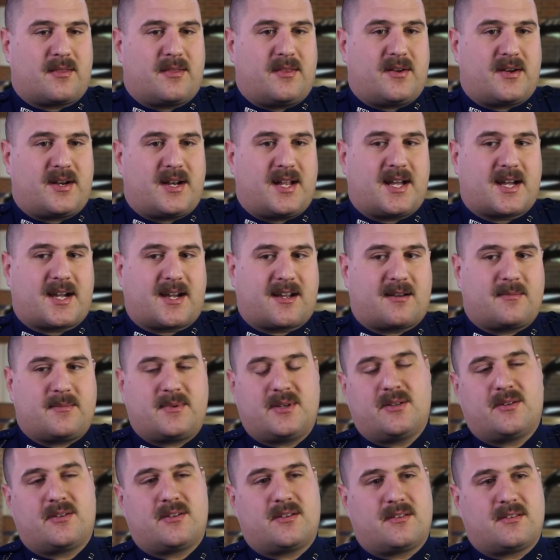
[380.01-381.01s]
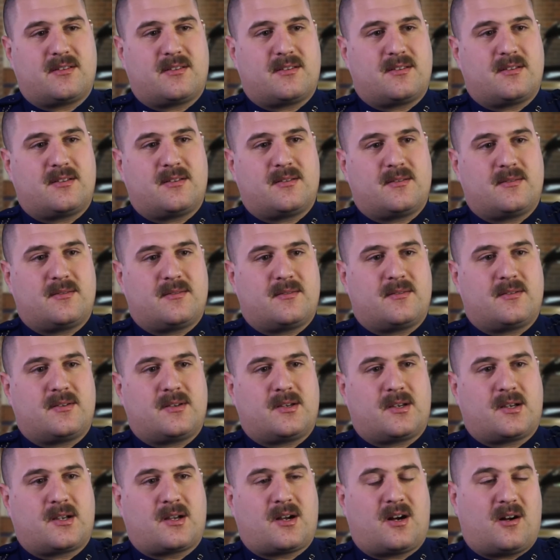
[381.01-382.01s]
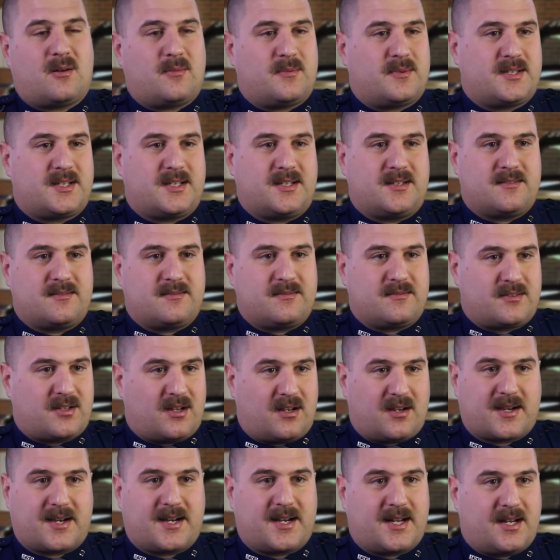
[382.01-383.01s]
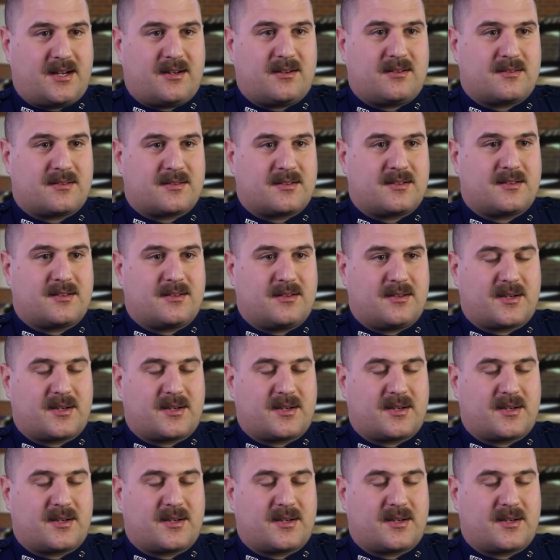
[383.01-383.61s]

they're not going to be able to just calmly talk it out.